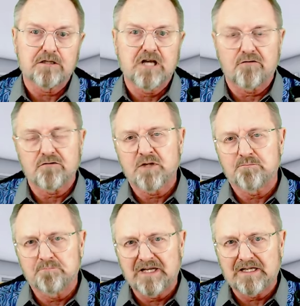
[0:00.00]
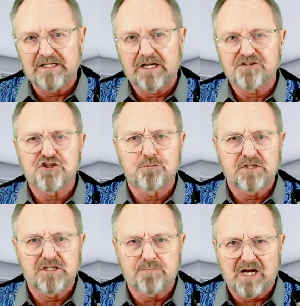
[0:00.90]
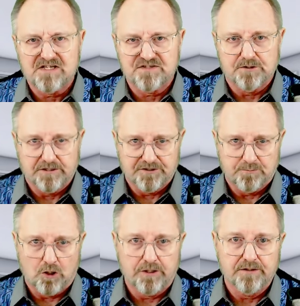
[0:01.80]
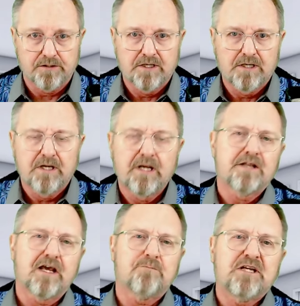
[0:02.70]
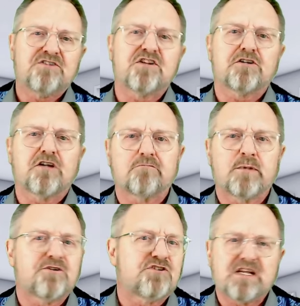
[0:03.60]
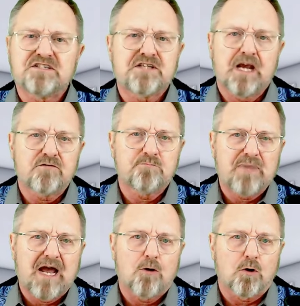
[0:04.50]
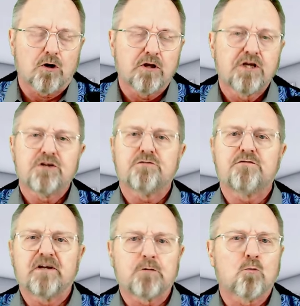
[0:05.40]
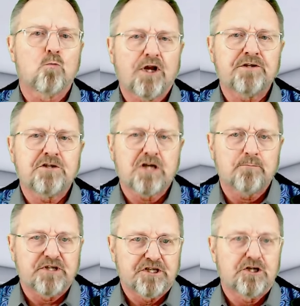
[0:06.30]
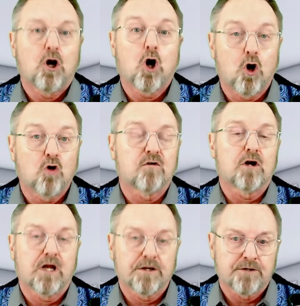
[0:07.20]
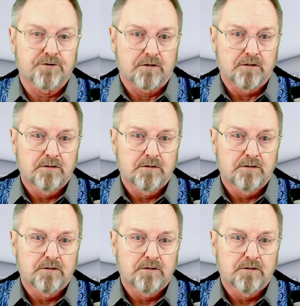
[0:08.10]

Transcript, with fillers: government meddling as humanly possible in the market. That means that government doesn't have the power to favor one company over another.